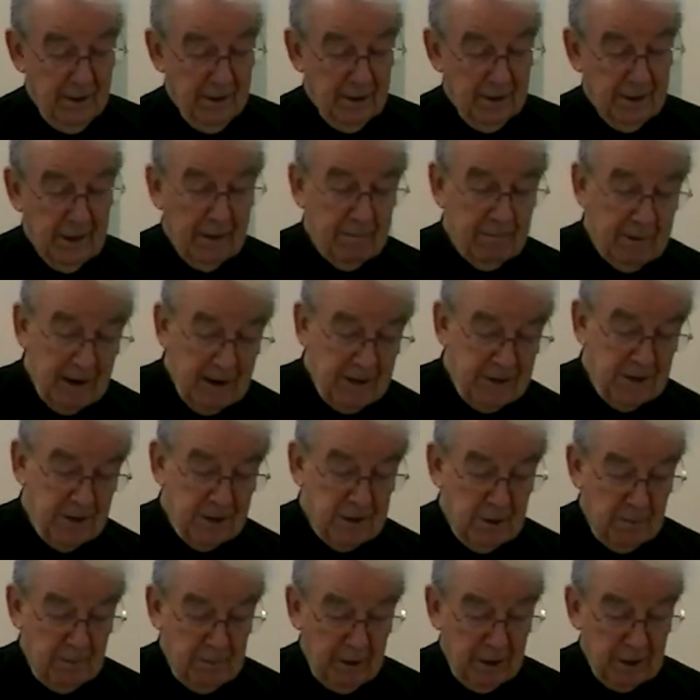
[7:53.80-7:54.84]
They meant it
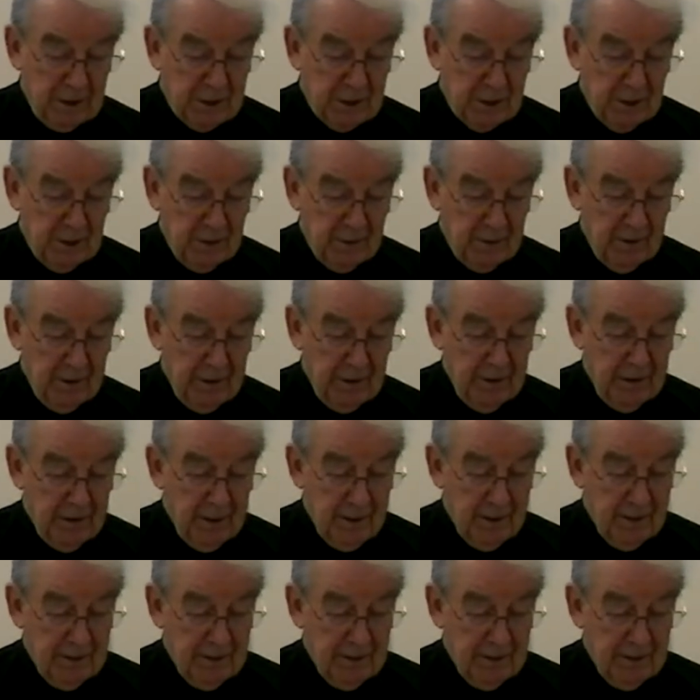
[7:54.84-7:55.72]
to be so.